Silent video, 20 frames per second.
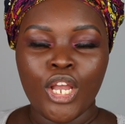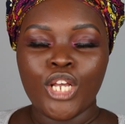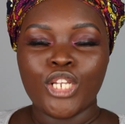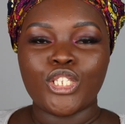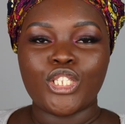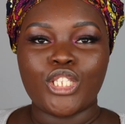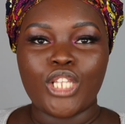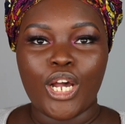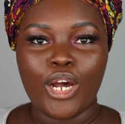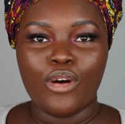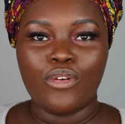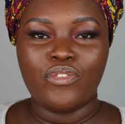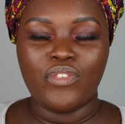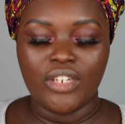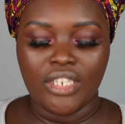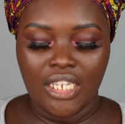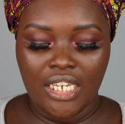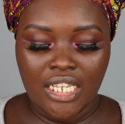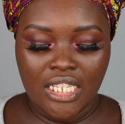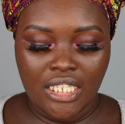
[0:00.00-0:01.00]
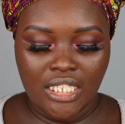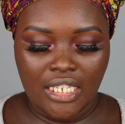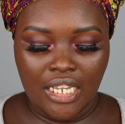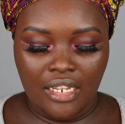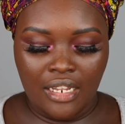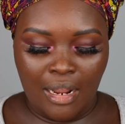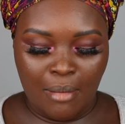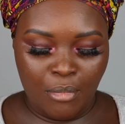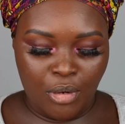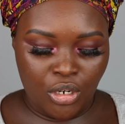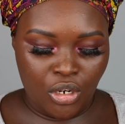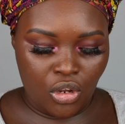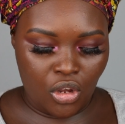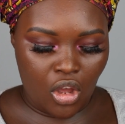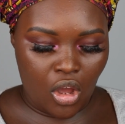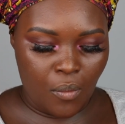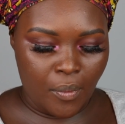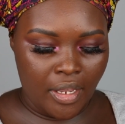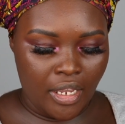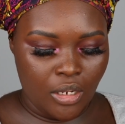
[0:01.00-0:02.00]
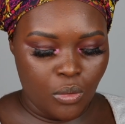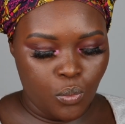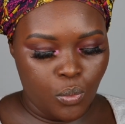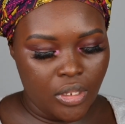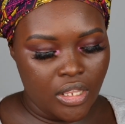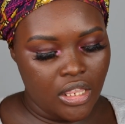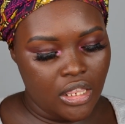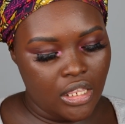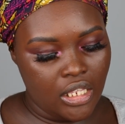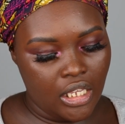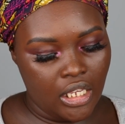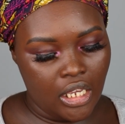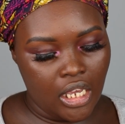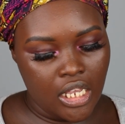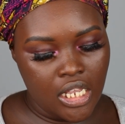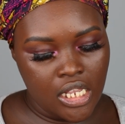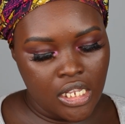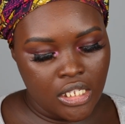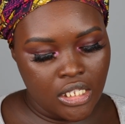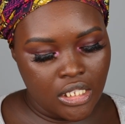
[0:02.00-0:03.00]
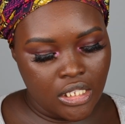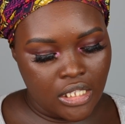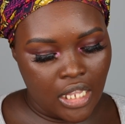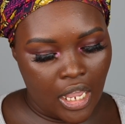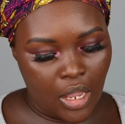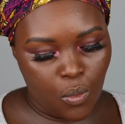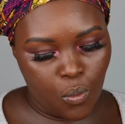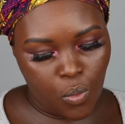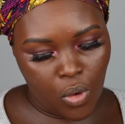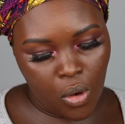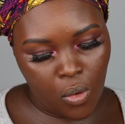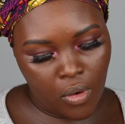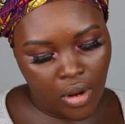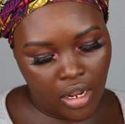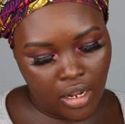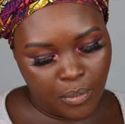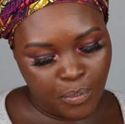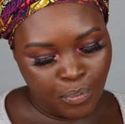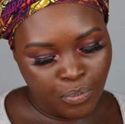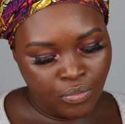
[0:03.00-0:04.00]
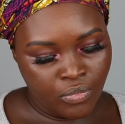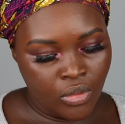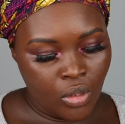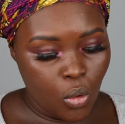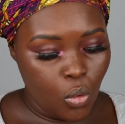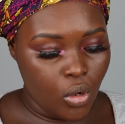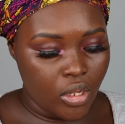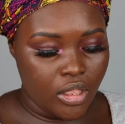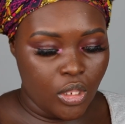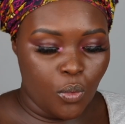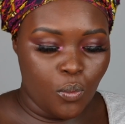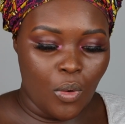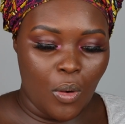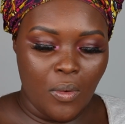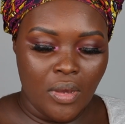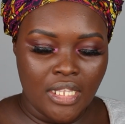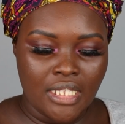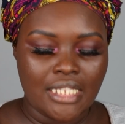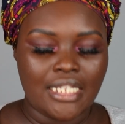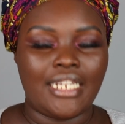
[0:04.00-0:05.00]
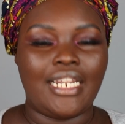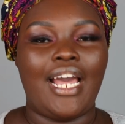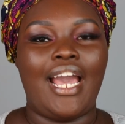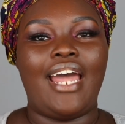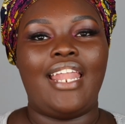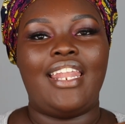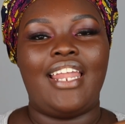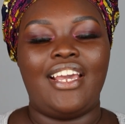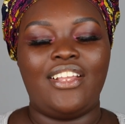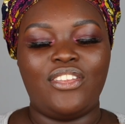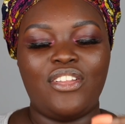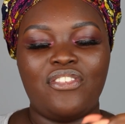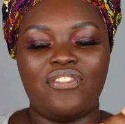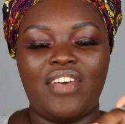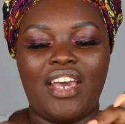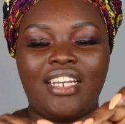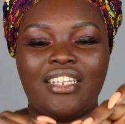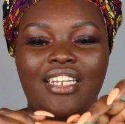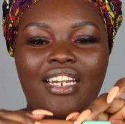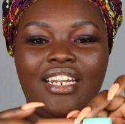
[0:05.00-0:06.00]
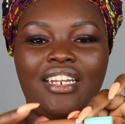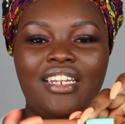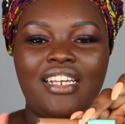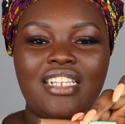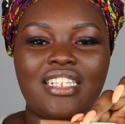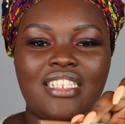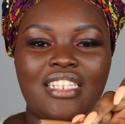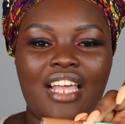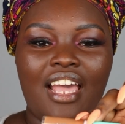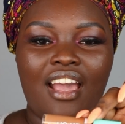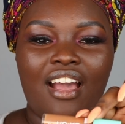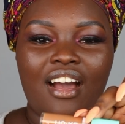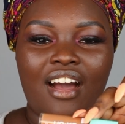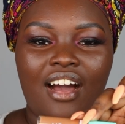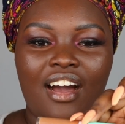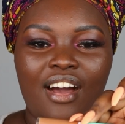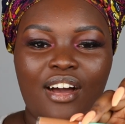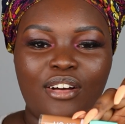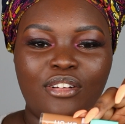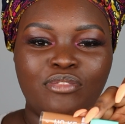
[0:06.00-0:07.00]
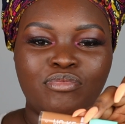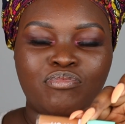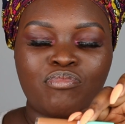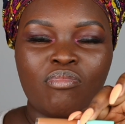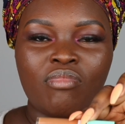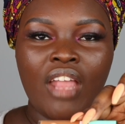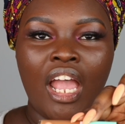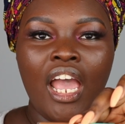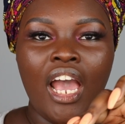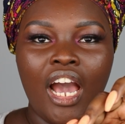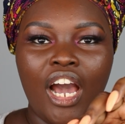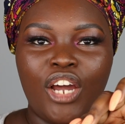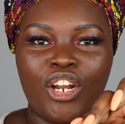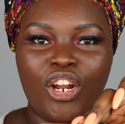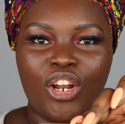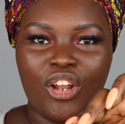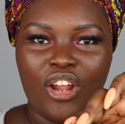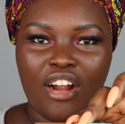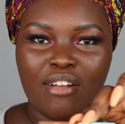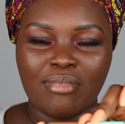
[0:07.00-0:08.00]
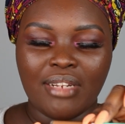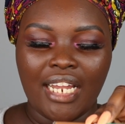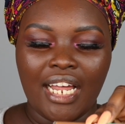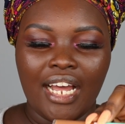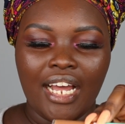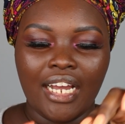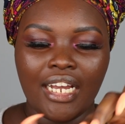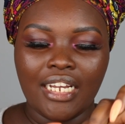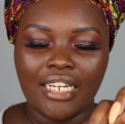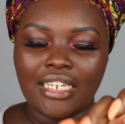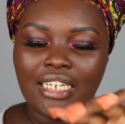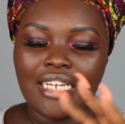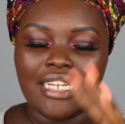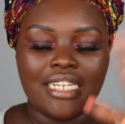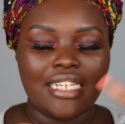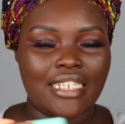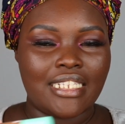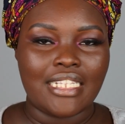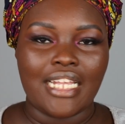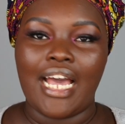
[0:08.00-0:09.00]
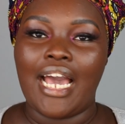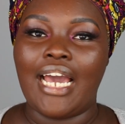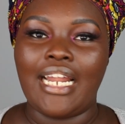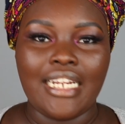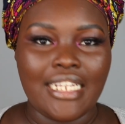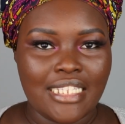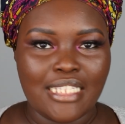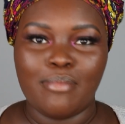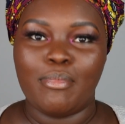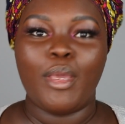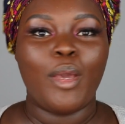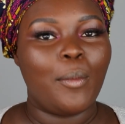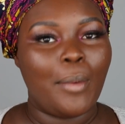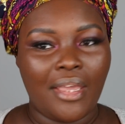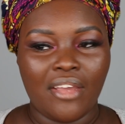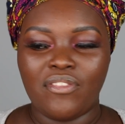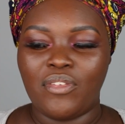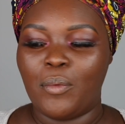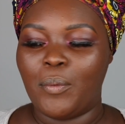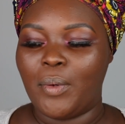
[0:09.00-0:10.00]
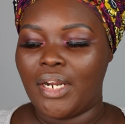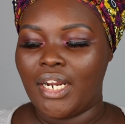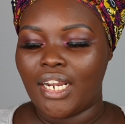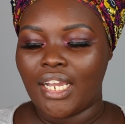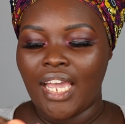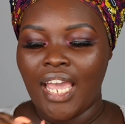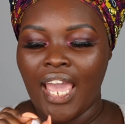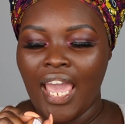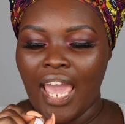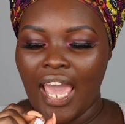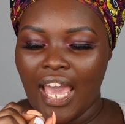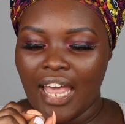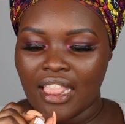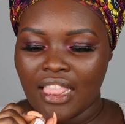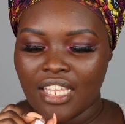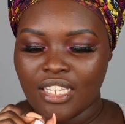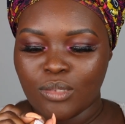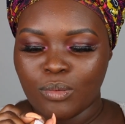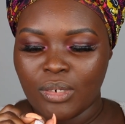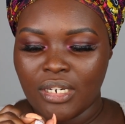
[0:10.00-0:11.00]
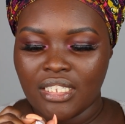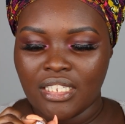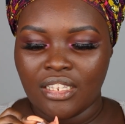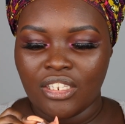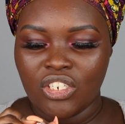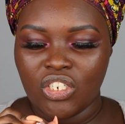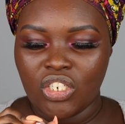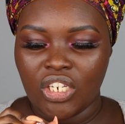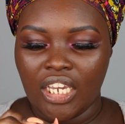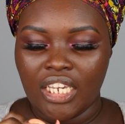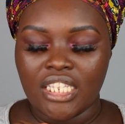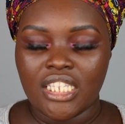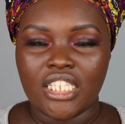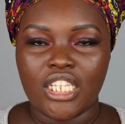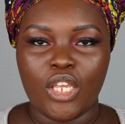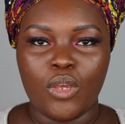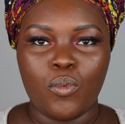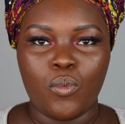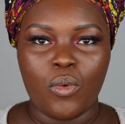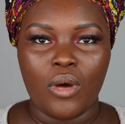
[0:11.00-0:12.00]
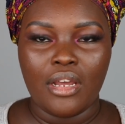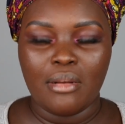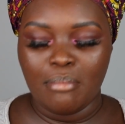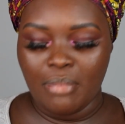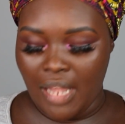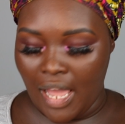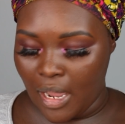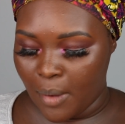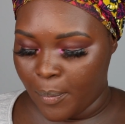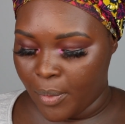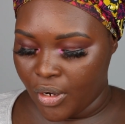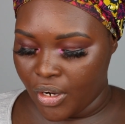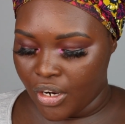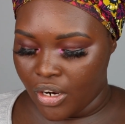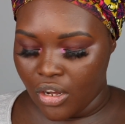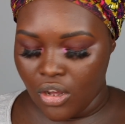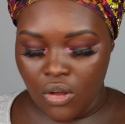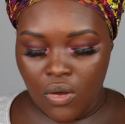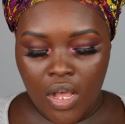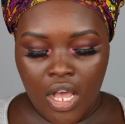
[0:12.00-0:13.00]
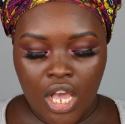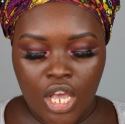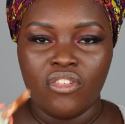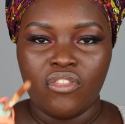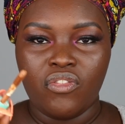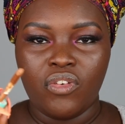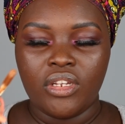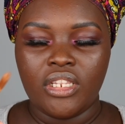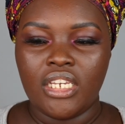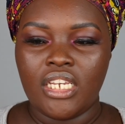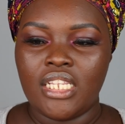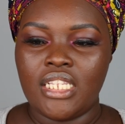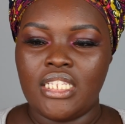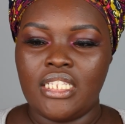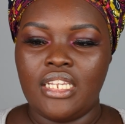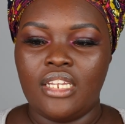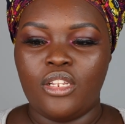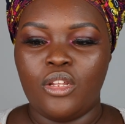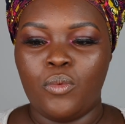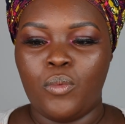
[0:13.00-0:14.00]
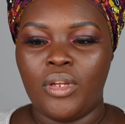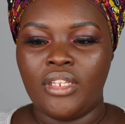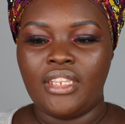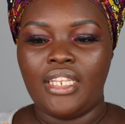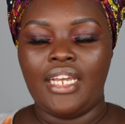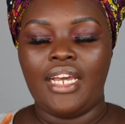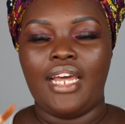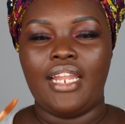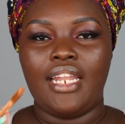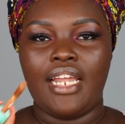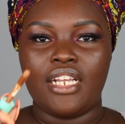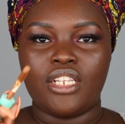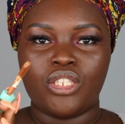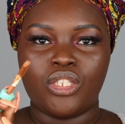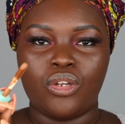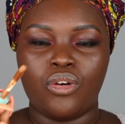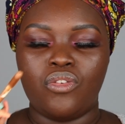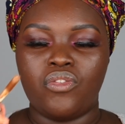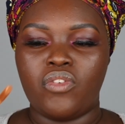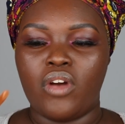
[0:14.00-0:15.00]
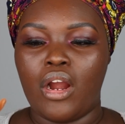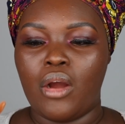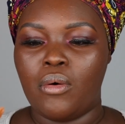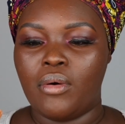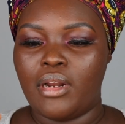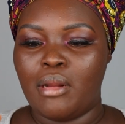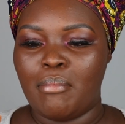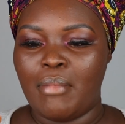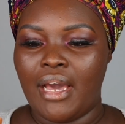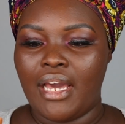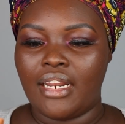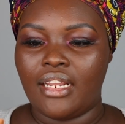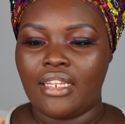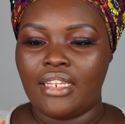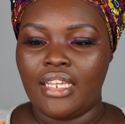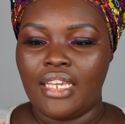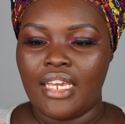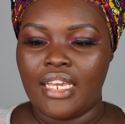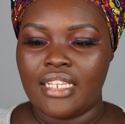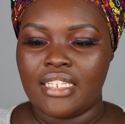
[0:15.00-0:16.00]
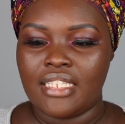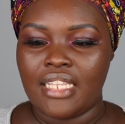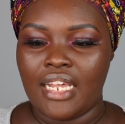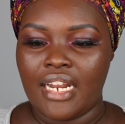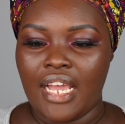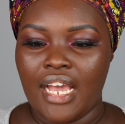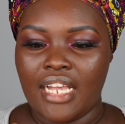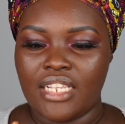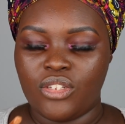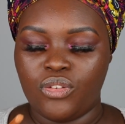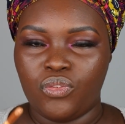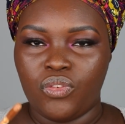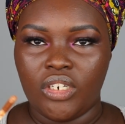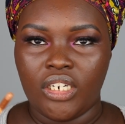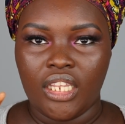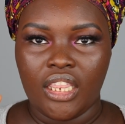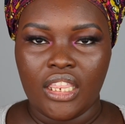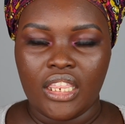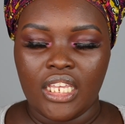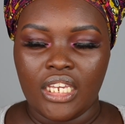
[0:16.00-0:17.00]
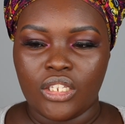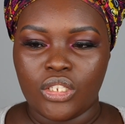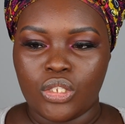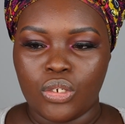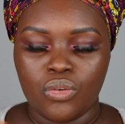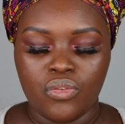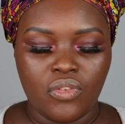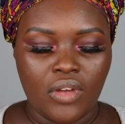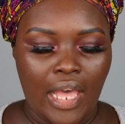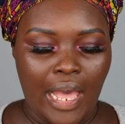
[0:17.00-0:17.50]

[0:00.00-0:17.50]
So for the concealer, I'm gonna go in with the Stay Woke, or the Woke concealer. I like the fact that it looks like an alarm clock, because I need to be awake for work. And this one is in the shade T1 Black Pearl. For the concealer, one thing I like so far automatically is that it has a really thick doe foot